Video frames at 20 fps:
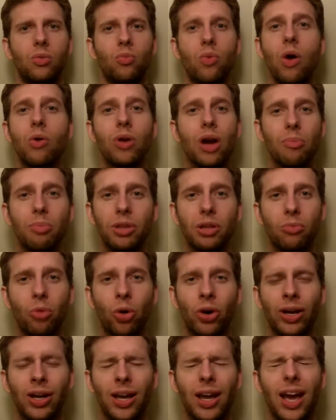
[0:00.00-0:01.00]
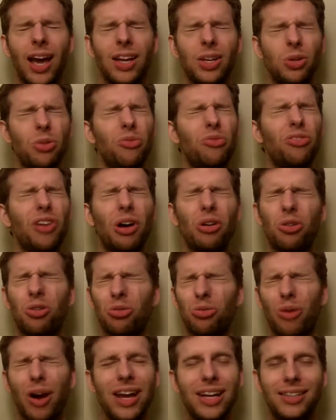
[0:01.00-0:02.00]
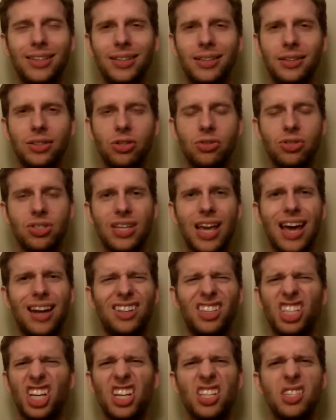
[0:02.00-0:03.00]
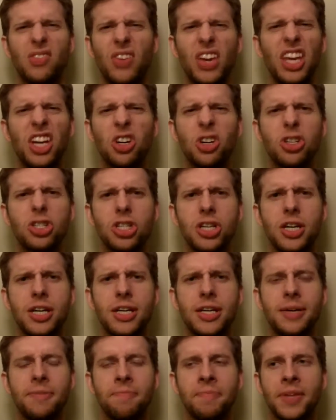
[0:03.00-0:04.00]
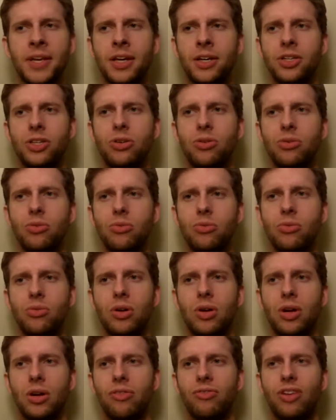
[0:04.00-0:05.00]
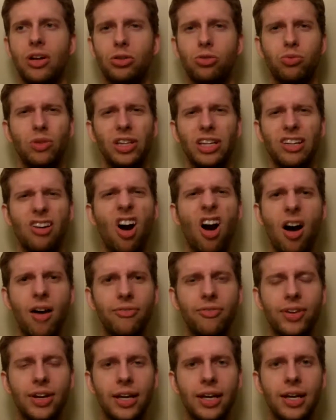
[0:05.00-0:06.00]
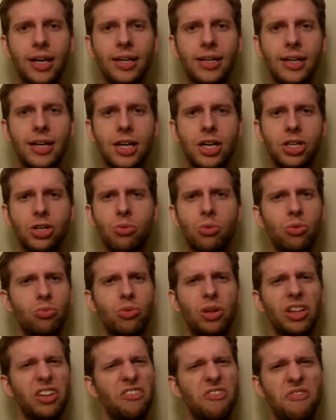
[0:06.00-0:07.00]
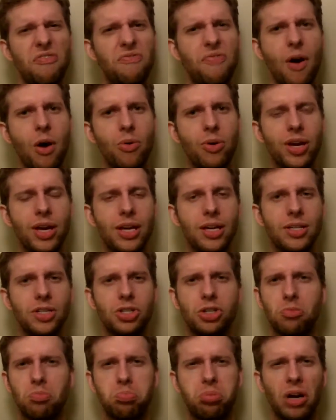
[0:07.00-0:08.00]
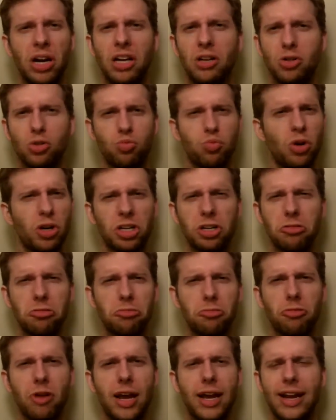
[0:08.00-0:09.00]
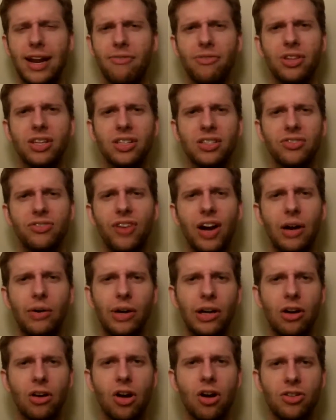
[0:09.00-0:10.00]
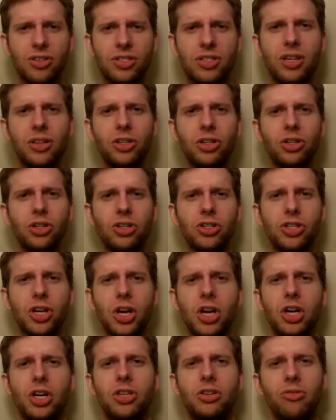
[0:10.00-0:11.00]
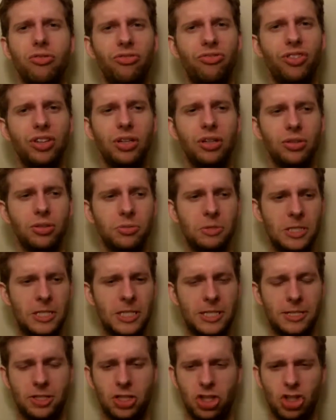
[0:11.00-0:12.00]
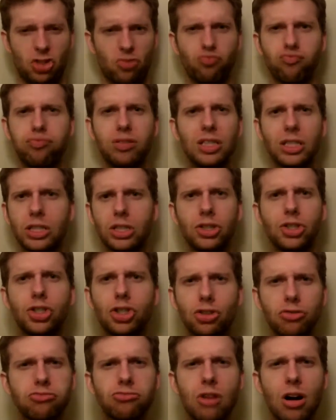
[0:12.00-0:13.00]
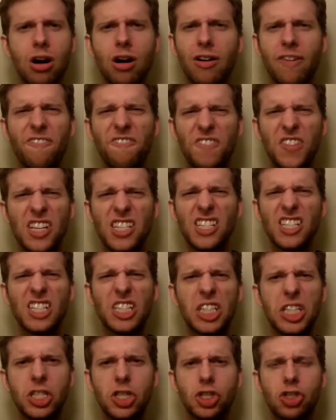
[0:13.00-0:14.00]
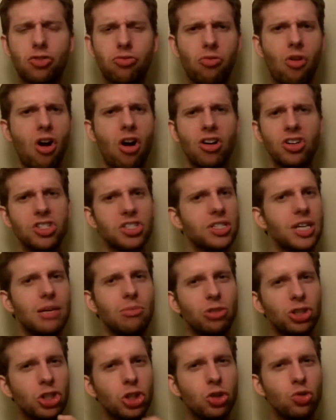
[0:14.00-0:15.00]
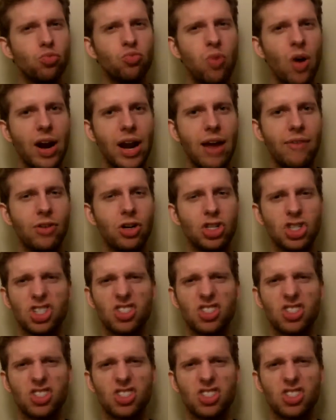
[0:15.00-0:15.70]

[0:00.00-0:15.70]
woke up in the morning and you felt great. You just had tons of energy. You felt really confident. You were really focused. Your brain's working great. Everything's firing on all cylinders. You feel just really strong, physically strong, just able to do whatever.